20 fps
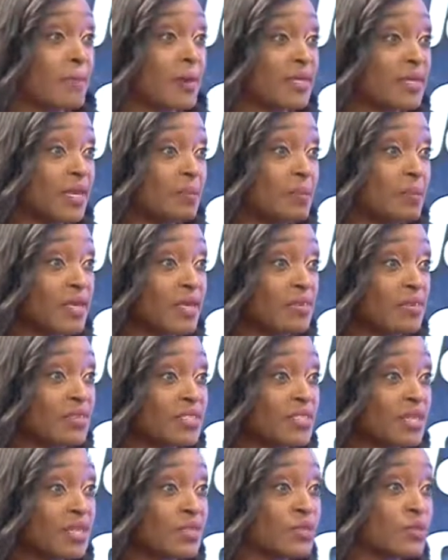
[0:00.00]
But let me give
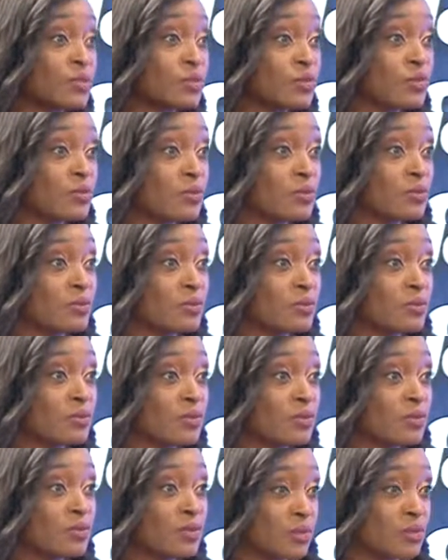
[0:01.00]
a chance
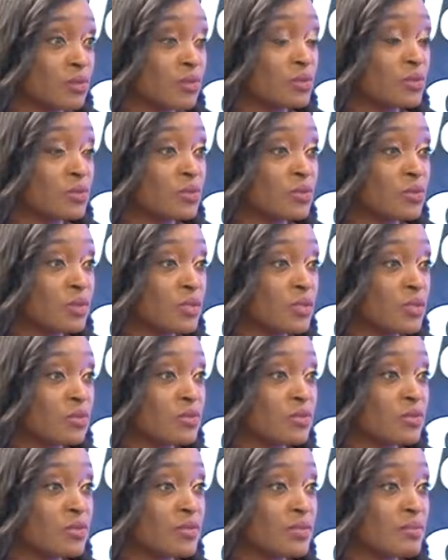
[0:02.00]
to George also to
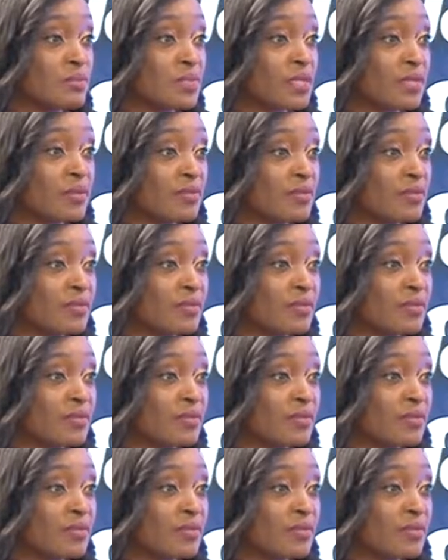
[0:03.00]
introduce himself.